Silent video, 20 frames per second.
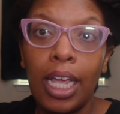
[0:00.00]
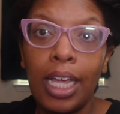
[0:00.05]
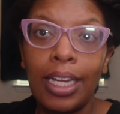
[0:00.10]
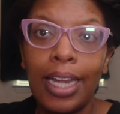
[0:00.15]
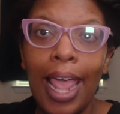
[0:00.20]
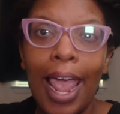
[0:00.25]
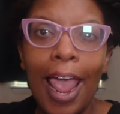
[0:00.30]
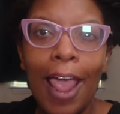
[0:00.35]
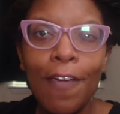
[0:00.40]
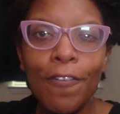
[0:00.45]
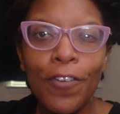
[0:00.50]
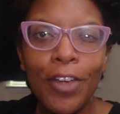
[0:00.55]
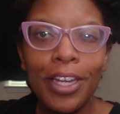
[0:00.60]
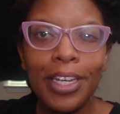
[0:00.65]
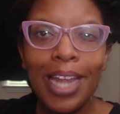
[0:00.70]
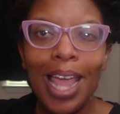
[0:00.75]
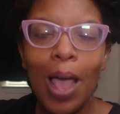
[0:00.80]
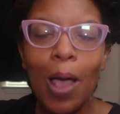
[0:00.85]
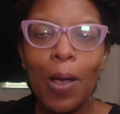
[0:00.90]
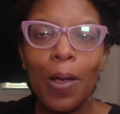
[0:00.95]
And every
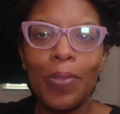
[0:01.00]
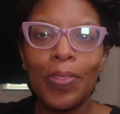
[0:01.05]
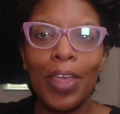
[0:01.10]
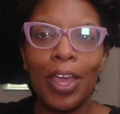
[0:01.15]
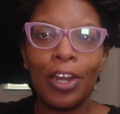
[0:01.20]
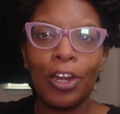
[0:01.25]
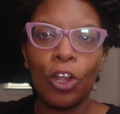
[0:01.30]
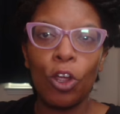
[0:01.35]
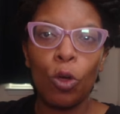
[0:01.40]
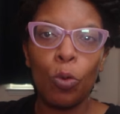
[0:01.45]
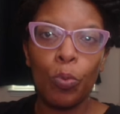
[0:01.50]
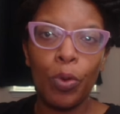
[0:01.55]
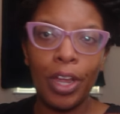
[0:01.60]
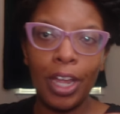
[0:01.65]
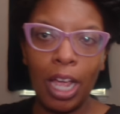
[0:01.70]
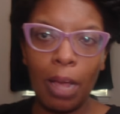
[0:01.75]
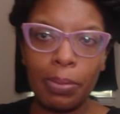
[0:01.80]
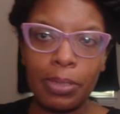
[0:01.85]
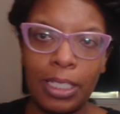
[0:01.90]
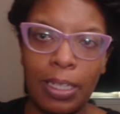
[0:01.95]
now and then he'll
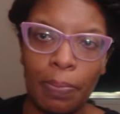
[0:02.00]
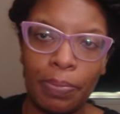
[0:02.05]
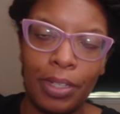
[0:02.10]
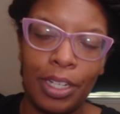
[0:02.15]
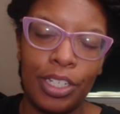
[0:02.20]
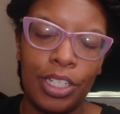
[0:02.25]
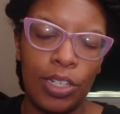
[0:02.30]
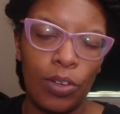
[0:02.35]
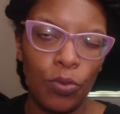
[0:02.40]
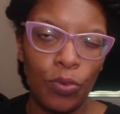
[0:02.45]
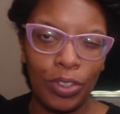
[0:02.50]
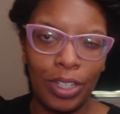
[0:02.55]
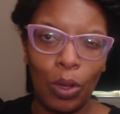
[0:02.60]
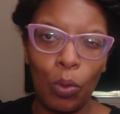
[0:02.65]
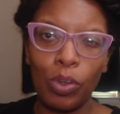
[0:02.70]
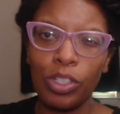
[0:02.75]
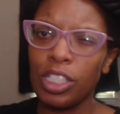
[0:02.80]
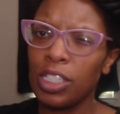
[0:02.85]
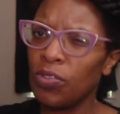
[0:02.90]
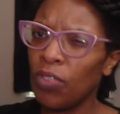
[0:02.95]
bring up something differently,
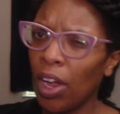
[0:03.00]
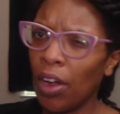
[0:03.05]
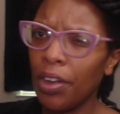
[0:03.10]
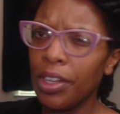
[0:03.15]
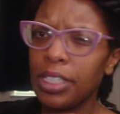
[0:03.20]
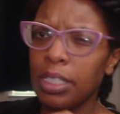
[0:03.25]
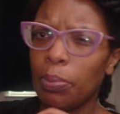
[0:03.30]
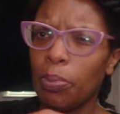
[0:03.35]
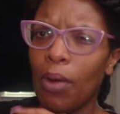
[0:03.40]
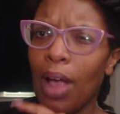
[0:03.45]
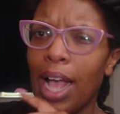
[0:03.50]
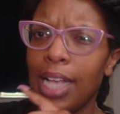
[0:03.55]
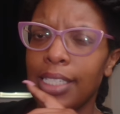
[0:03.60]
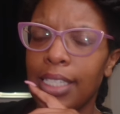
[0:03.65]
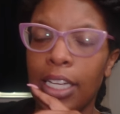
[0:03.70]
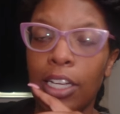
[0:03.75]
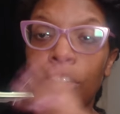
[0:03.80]
which is very surprising.